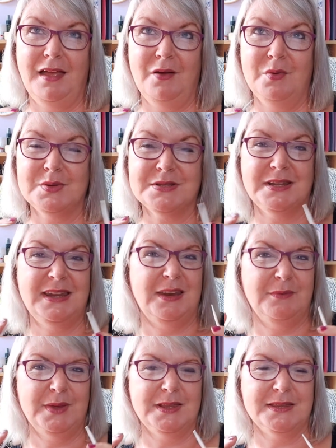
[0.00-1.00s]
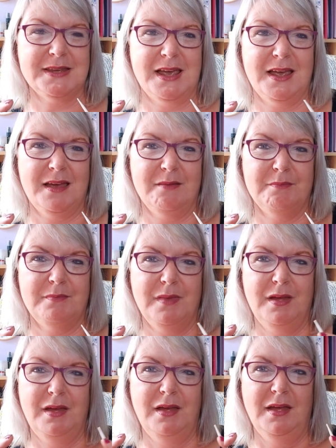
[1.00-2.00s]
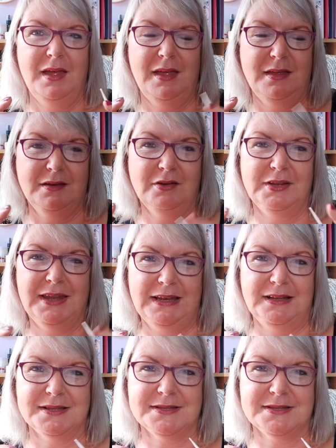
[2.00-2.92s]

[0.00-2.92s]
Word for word: also knitting with um, continental